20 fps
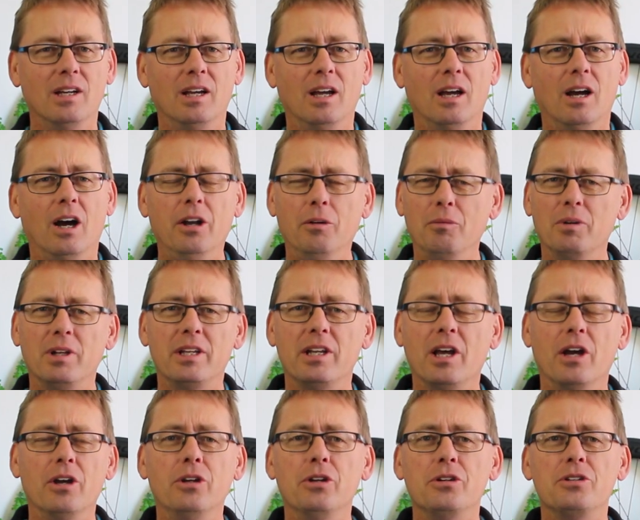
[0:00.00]
I don't really
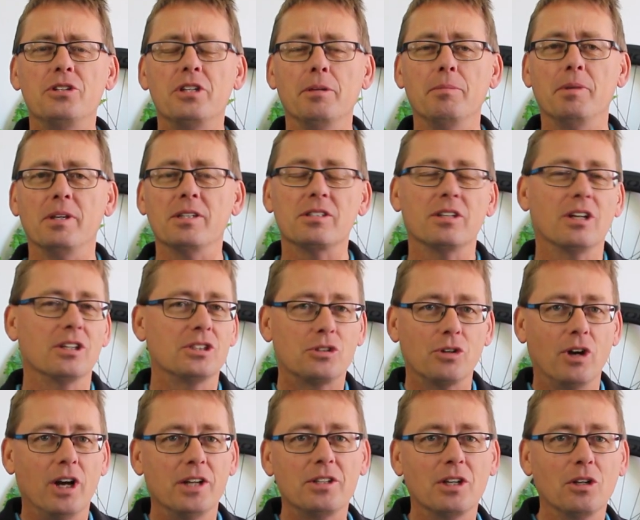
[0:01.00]
know who Tim is, and I
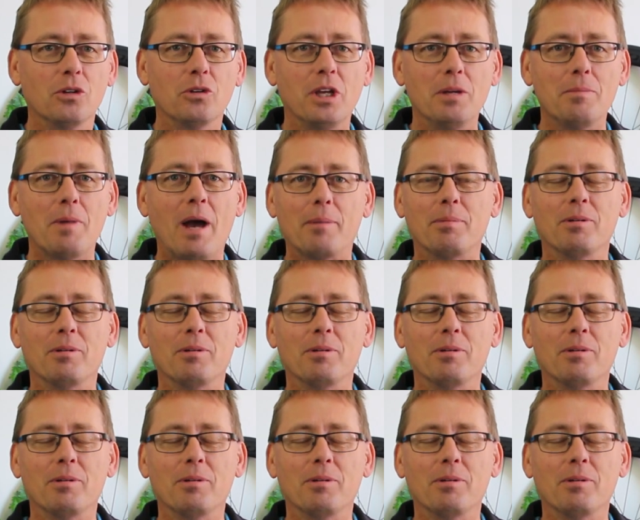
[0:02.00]
tried to look him up.